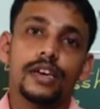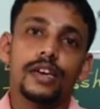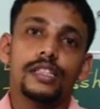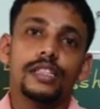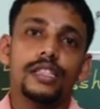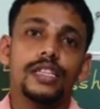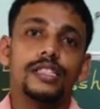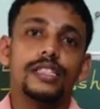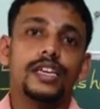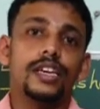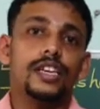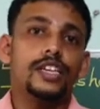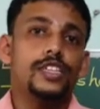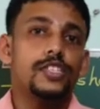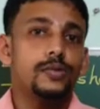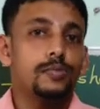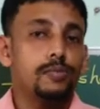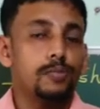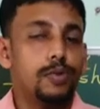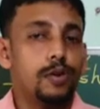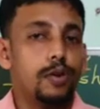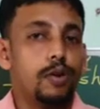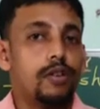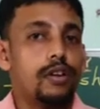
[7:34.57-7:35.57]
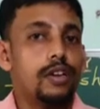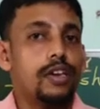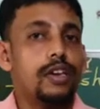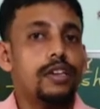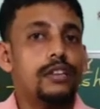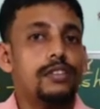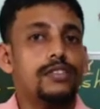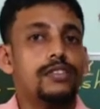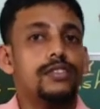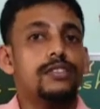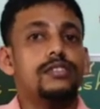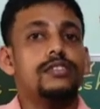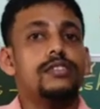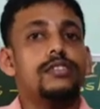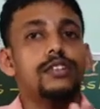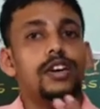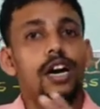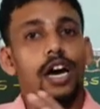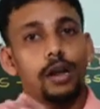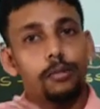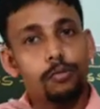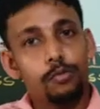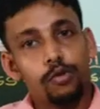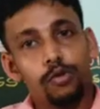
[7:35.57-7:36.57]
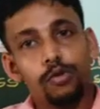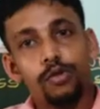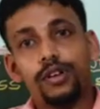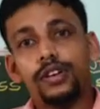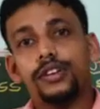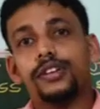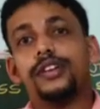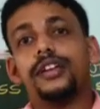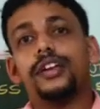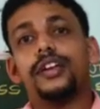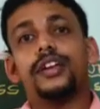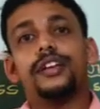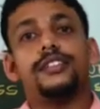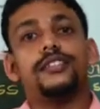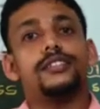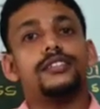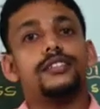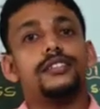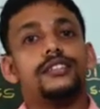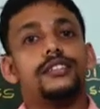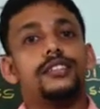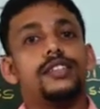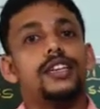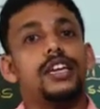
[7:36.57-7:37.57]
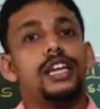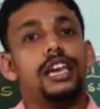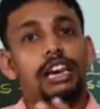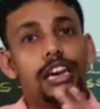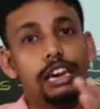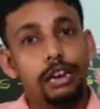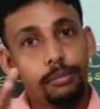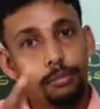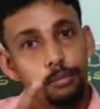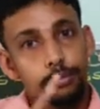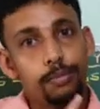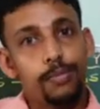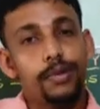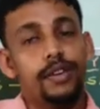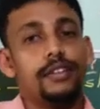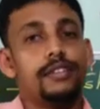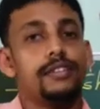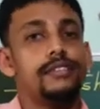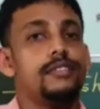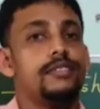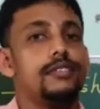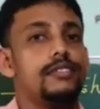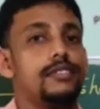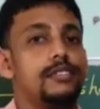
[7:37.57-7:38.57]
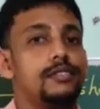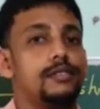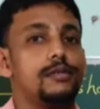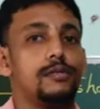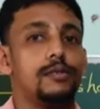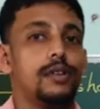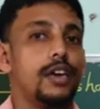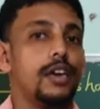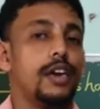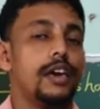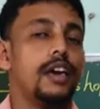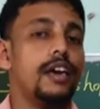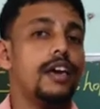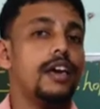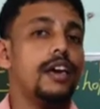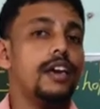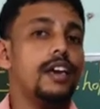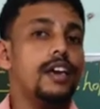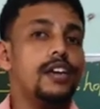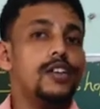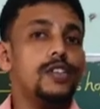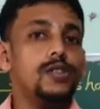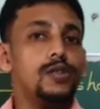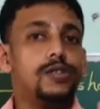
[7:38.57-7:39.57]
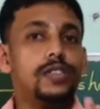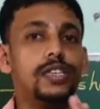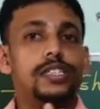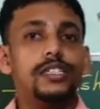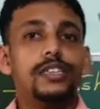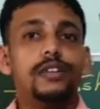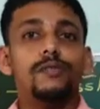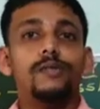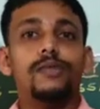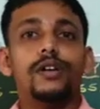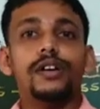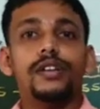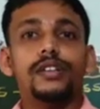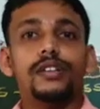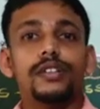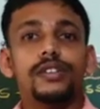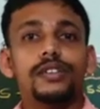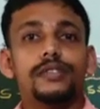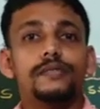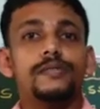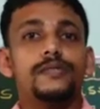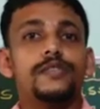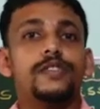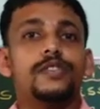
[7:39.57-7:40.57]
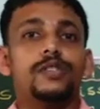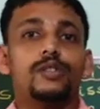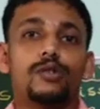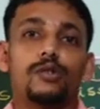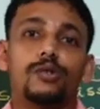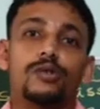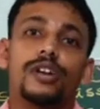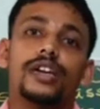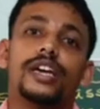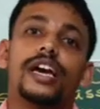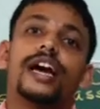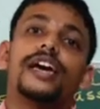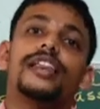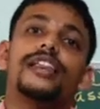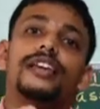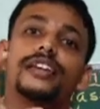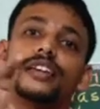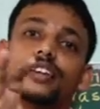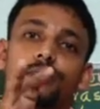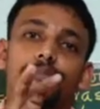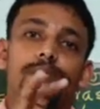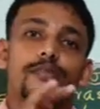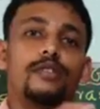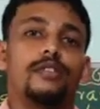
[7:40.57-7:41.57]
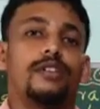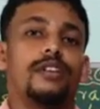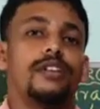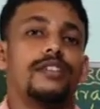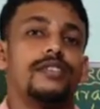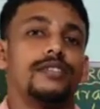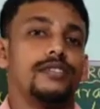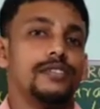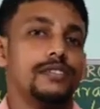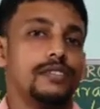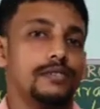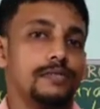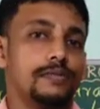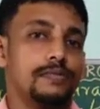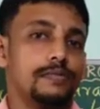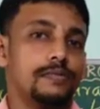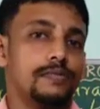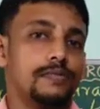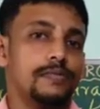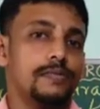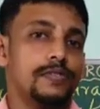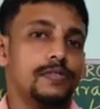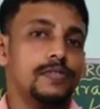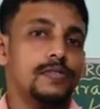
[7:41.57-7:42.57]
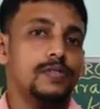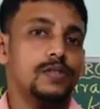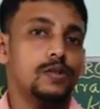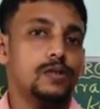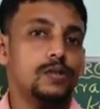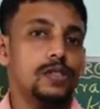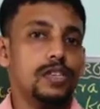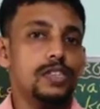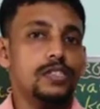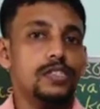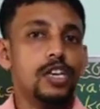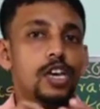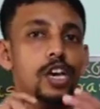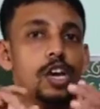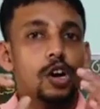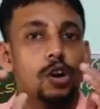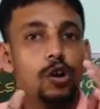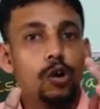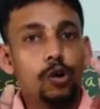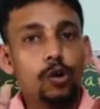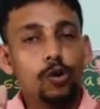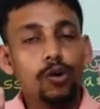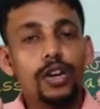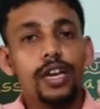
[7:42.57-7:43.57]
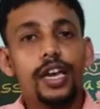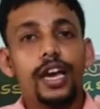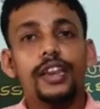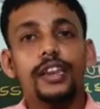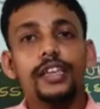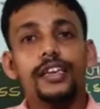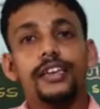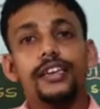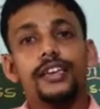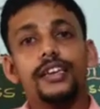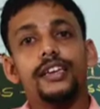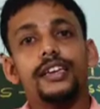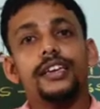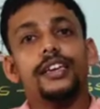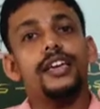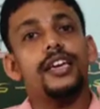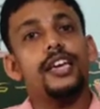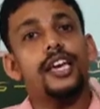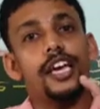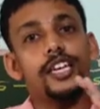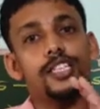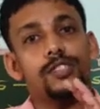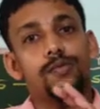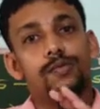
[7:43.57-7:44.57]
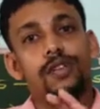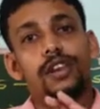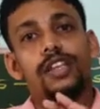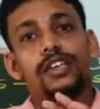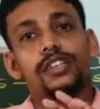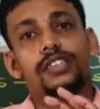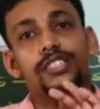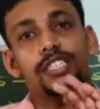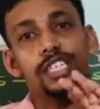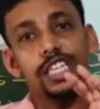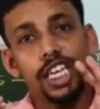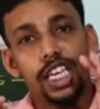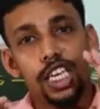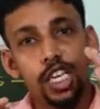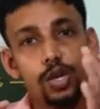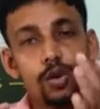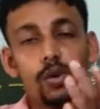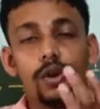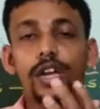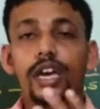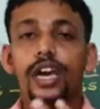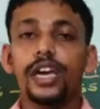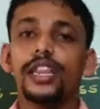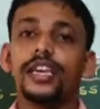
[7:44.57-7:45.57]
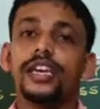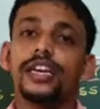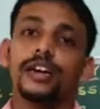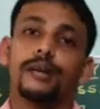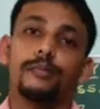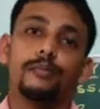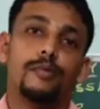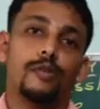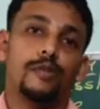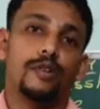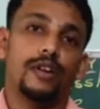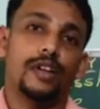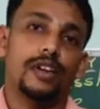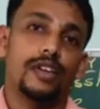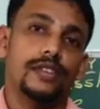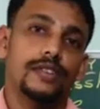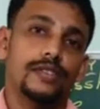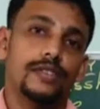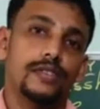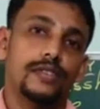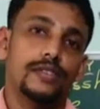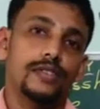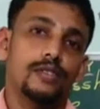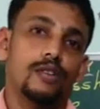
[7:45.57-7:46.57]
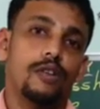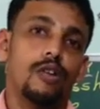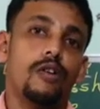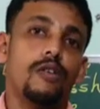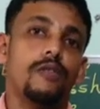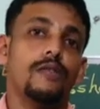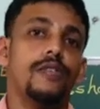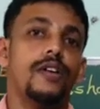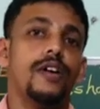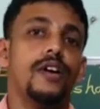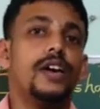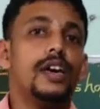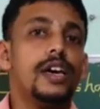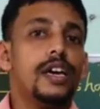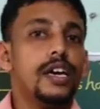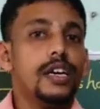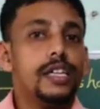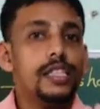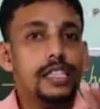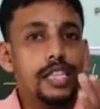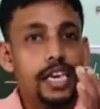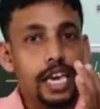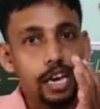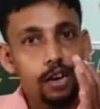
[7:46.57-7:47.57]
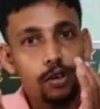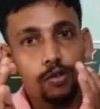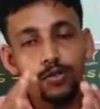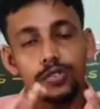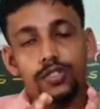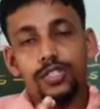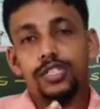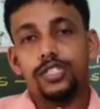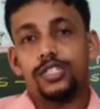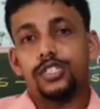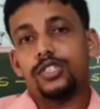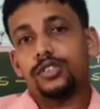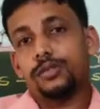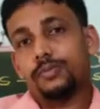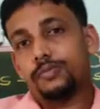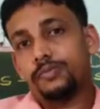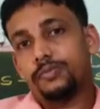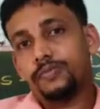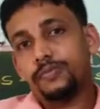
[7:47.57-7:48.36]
Then there is proteins, carbohydrates, lipids. Okay. So these are what? Organic components. So these organic as well as inorganic components of the ecosystem,